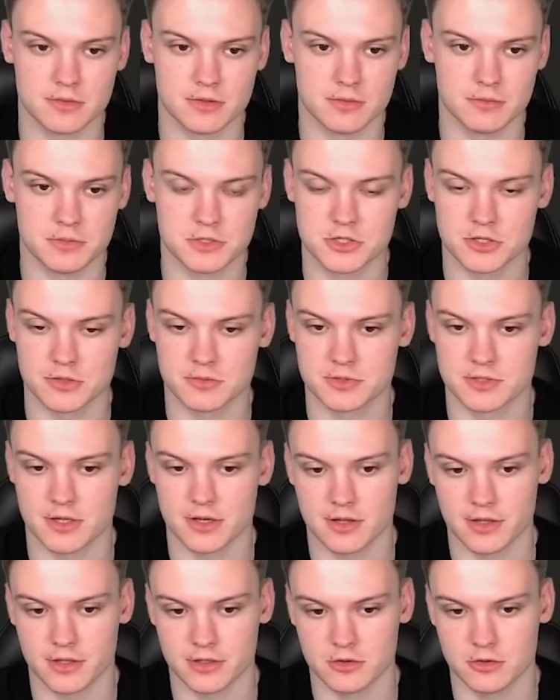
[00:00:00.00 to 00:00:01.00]
I mean, bishops
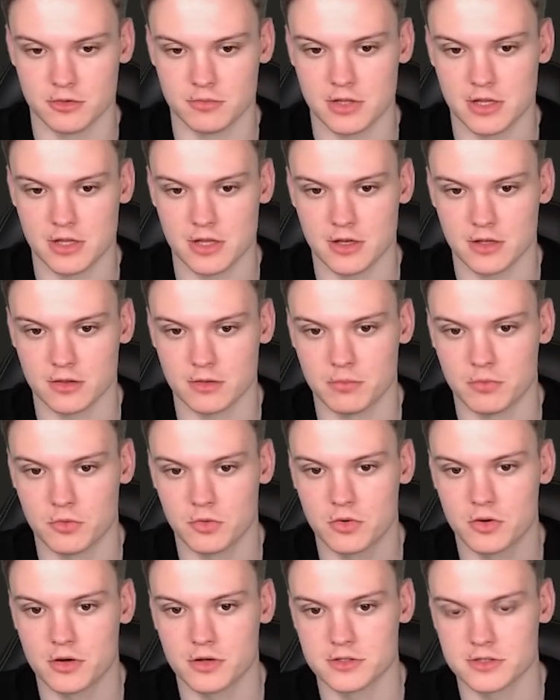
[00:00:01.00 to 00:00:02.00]
are like dominating the
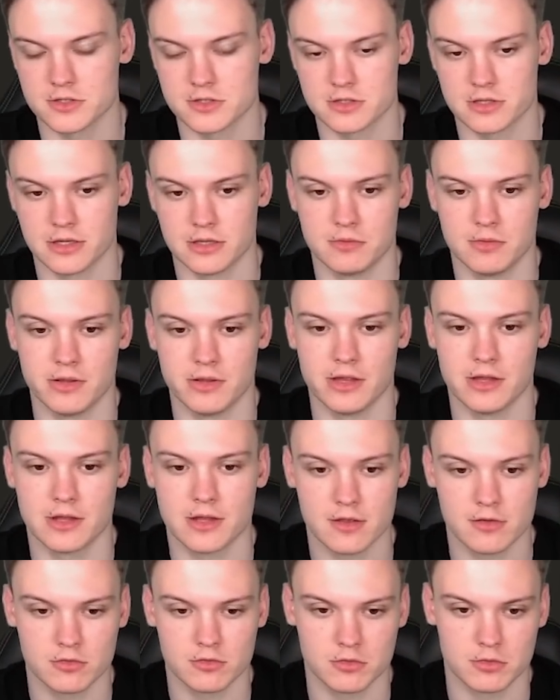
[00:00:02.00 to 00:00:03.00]
board. This is like really
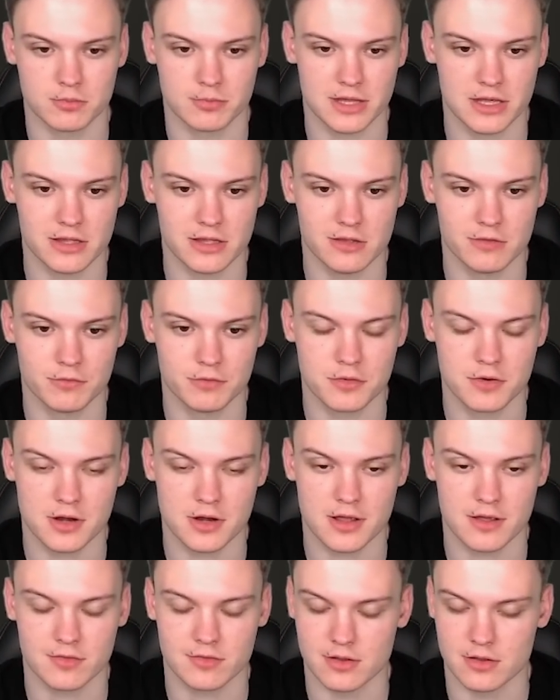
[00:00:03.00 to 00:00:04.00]
nice. Could play e4
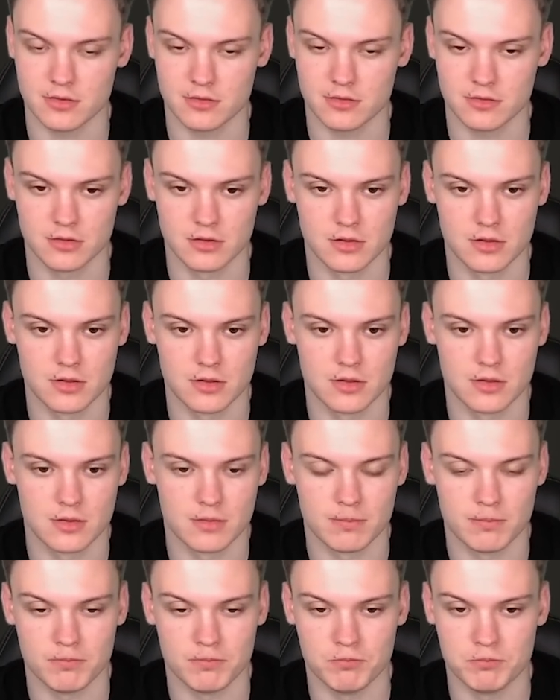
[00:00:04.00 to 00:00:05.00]
next,
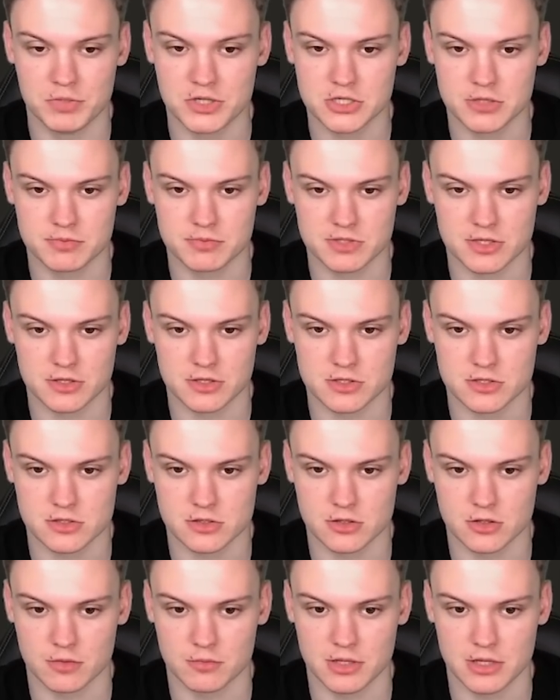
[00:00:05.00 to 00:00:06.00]
and bishops are
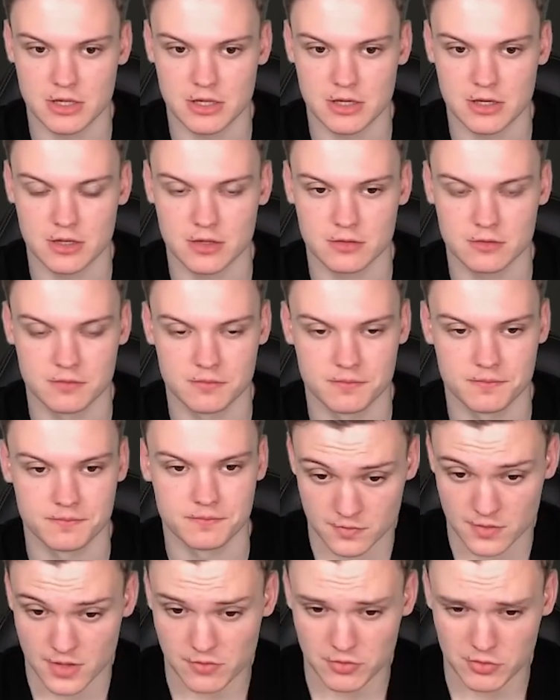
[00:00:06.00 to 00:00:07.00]
just dominating.
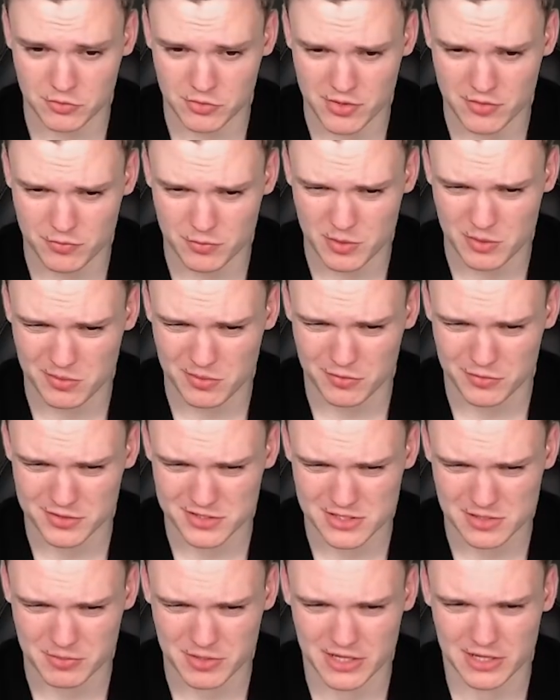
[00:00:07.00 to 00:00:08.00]
I think we have maybe even
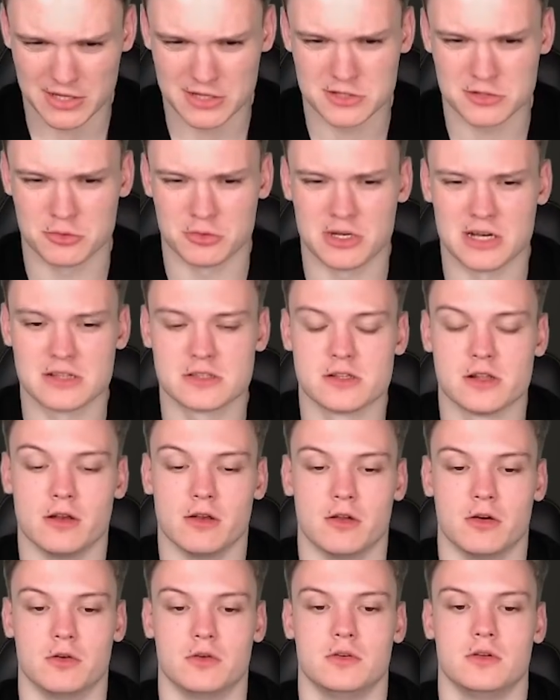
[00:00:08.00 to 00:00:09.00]
some ideas to castle
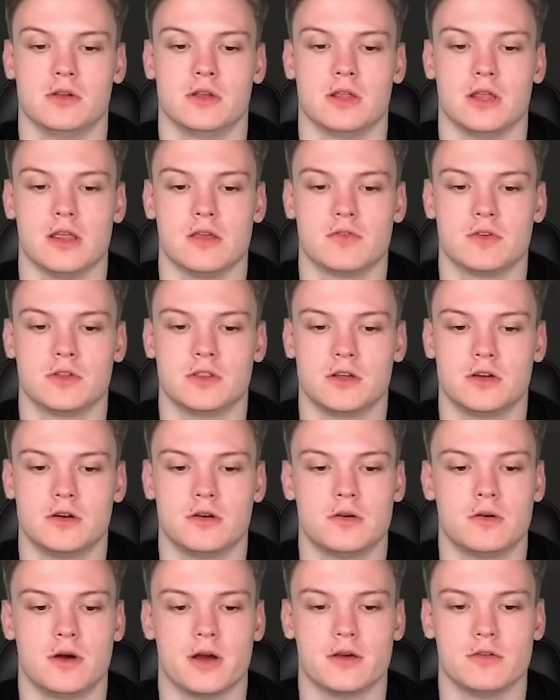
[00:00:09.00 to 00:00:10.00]
long, even
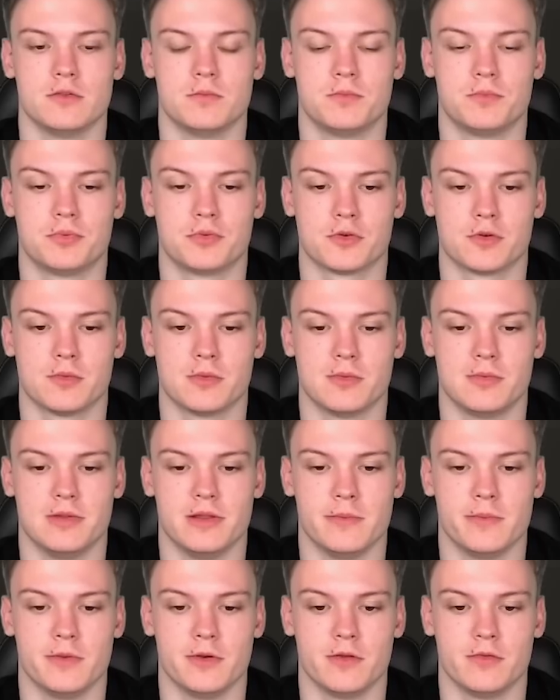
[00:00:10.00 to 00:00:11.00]
though I would
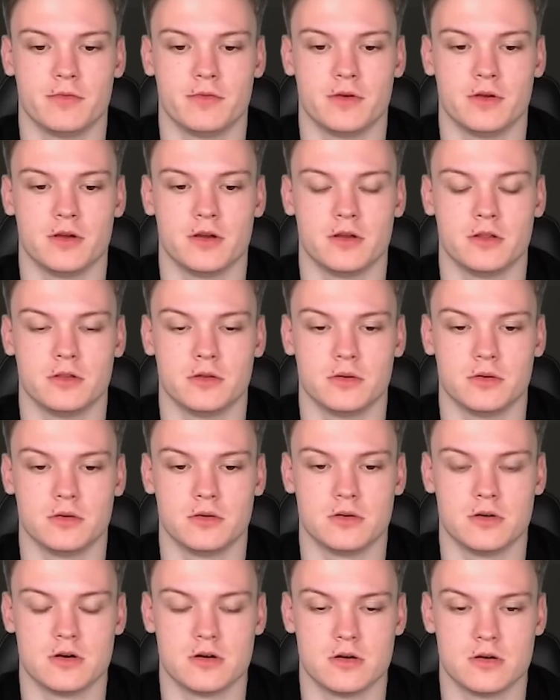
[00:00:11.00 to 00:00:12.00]
probably prefer
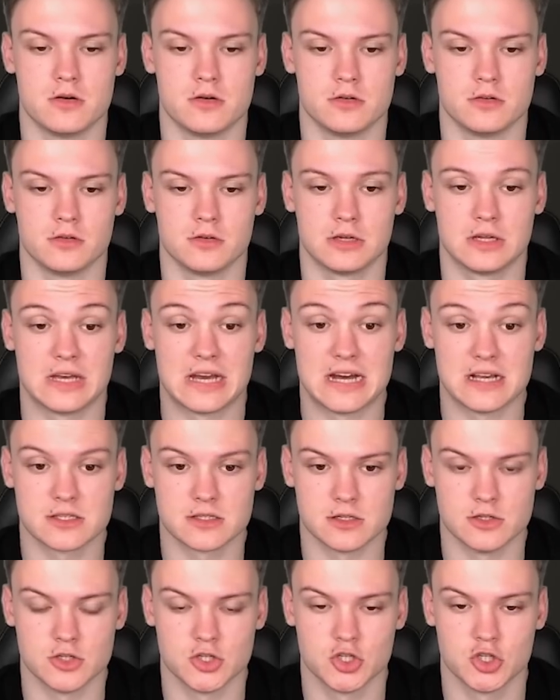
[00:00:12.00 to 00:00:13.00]
to
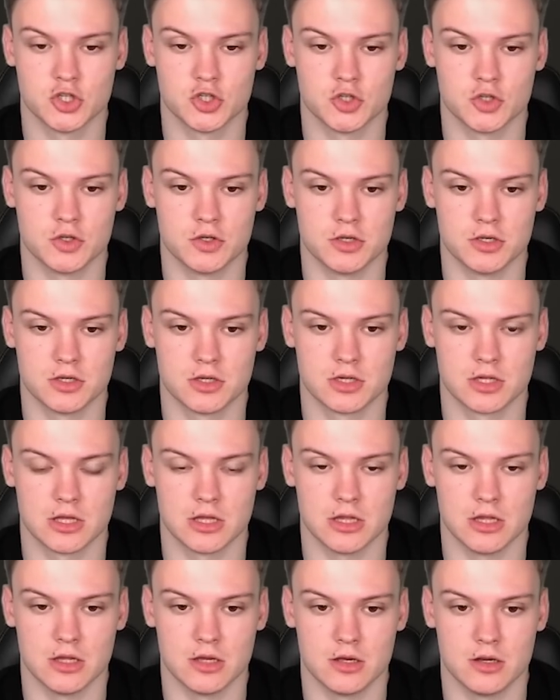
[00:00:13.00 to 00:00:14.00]
castle short
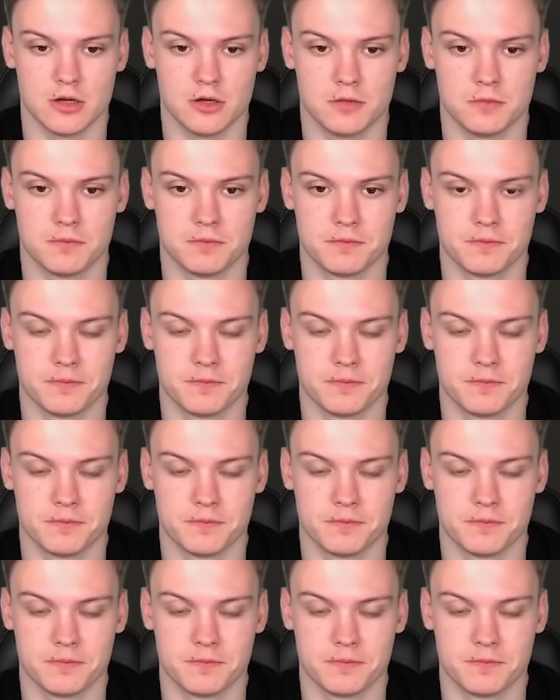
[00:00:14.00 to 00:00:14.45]
here.